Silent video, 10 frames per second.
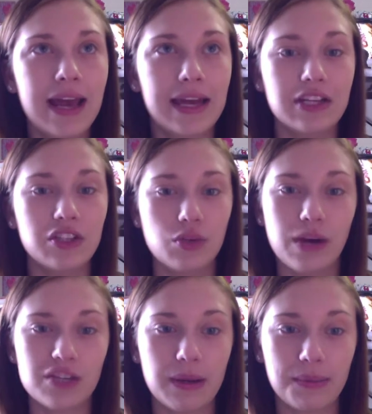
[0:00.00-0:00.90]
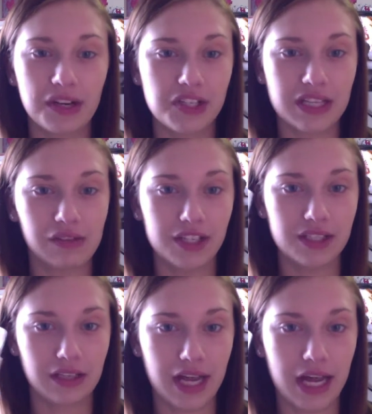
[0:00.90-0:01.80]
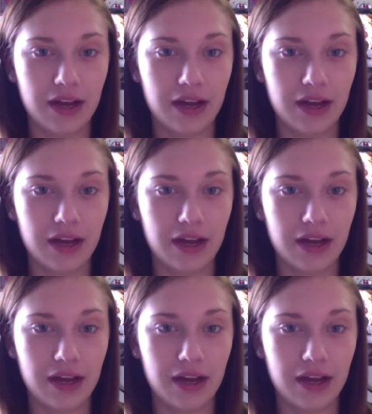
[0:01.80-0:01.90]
and I do wash my brushes every Sunday.